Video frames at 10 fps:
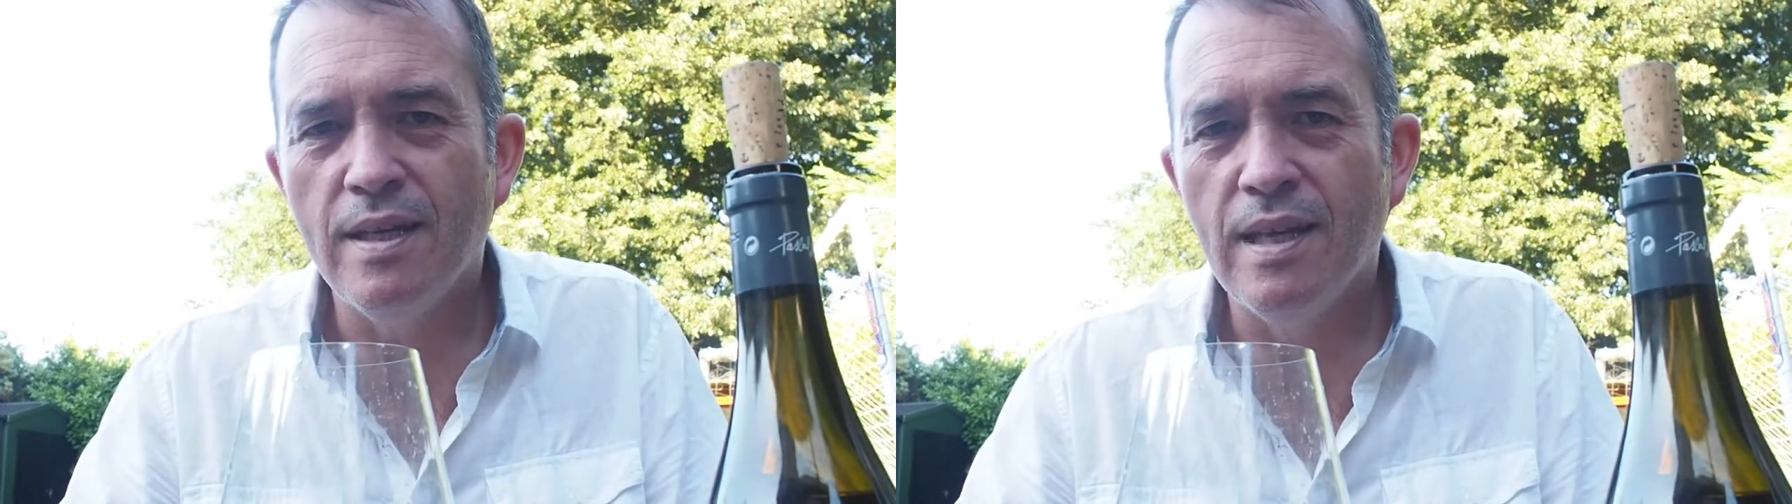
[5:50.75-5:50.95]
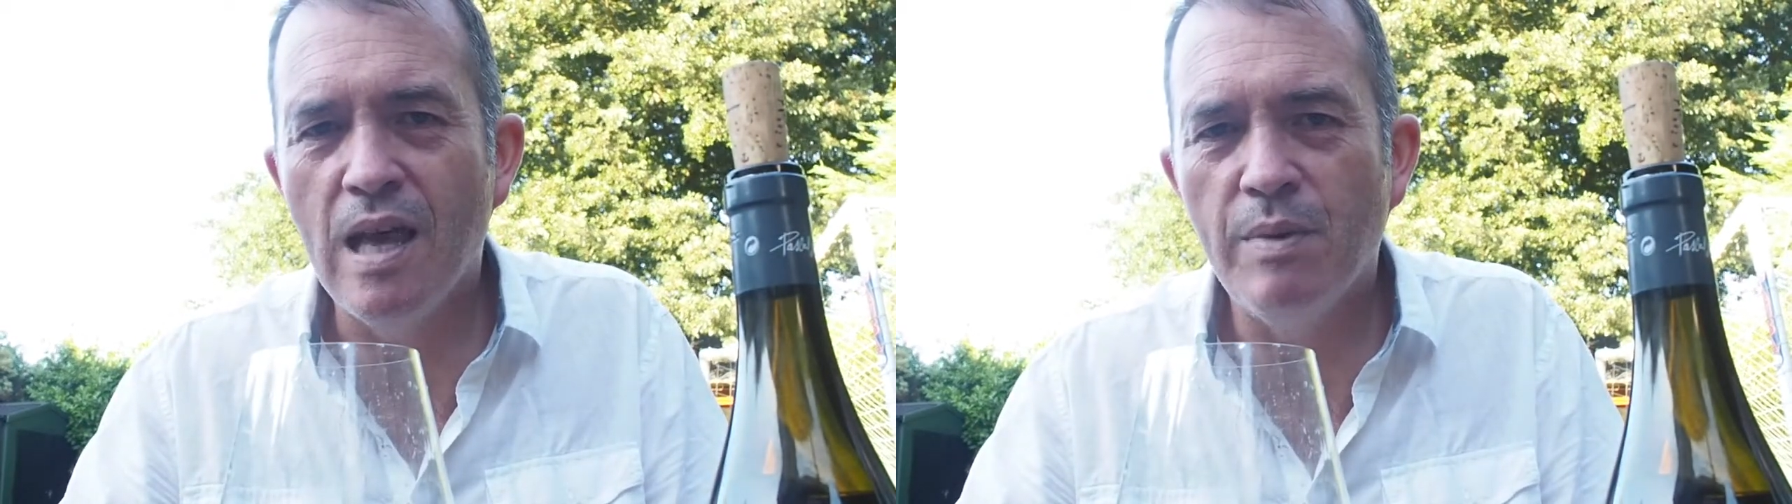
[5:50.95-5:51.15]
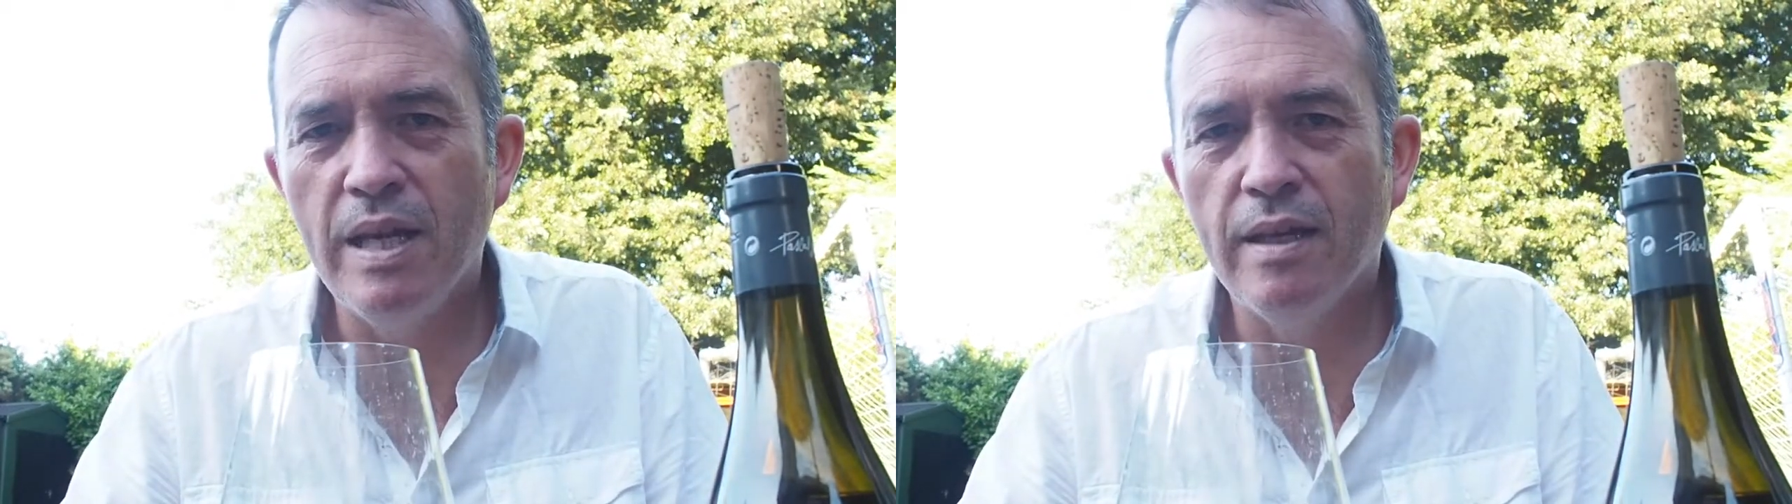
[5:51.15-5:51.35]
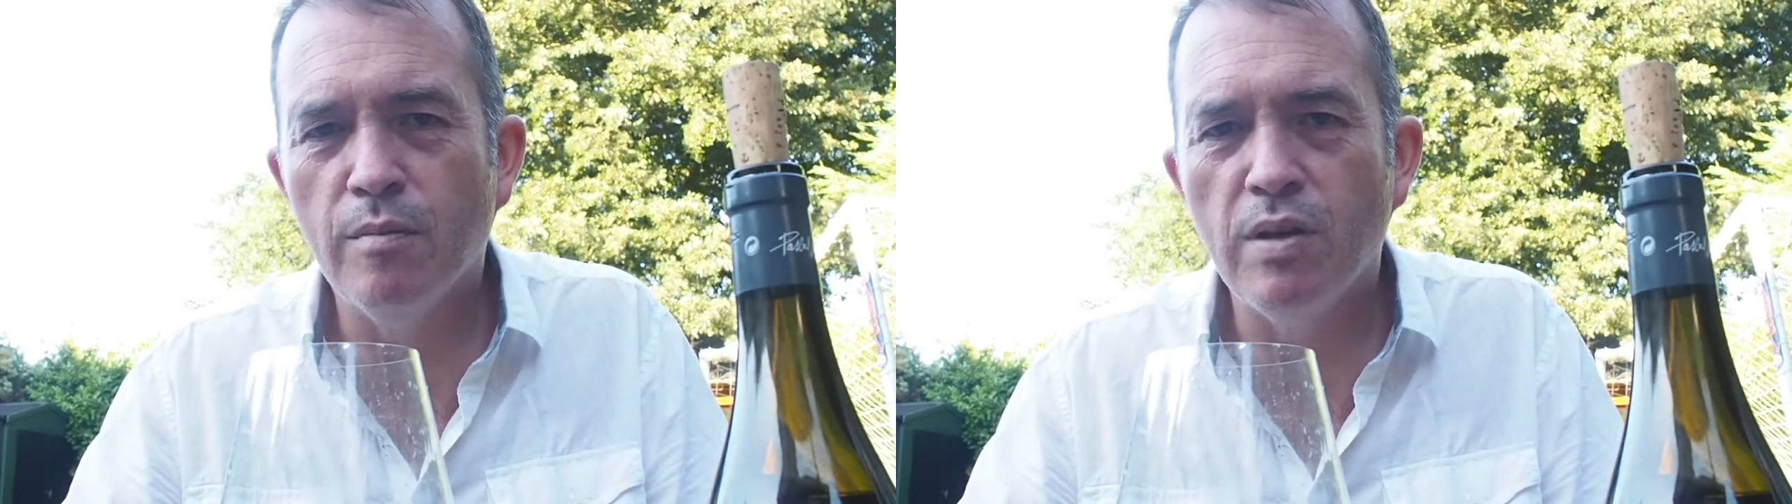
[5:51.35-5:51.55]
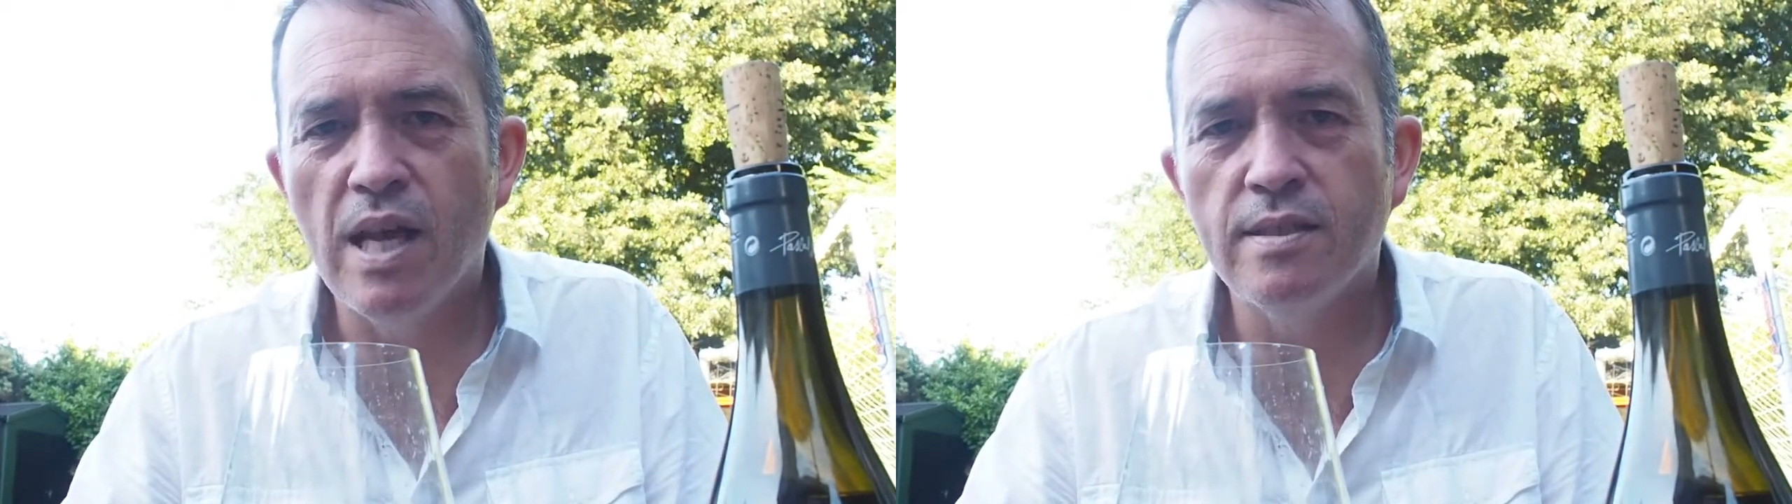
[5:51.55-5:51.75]
lemony
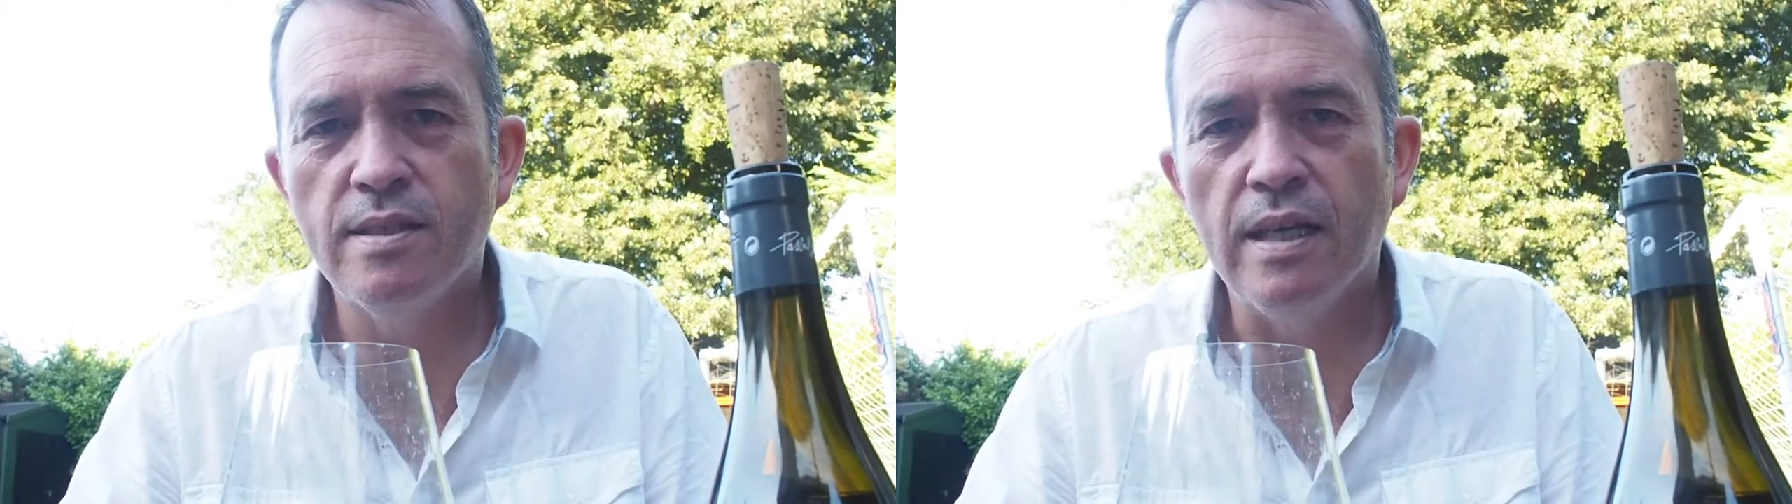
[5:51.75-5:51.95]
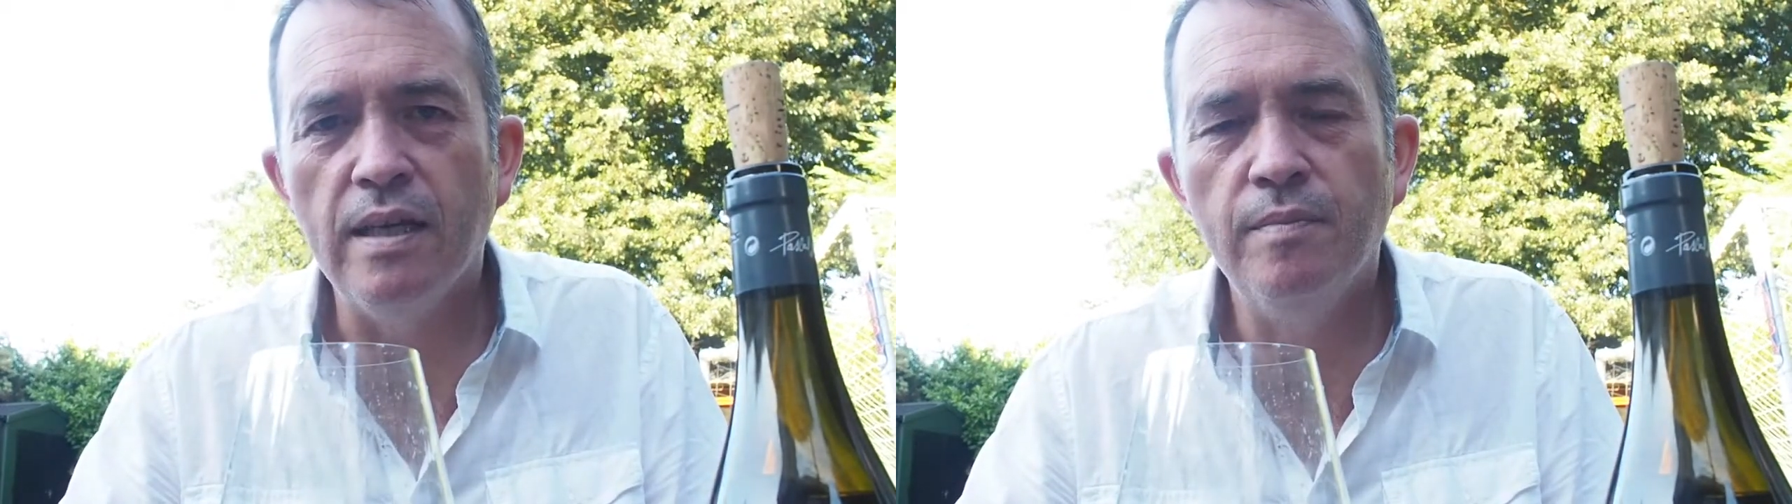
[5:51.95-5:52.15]
complexity.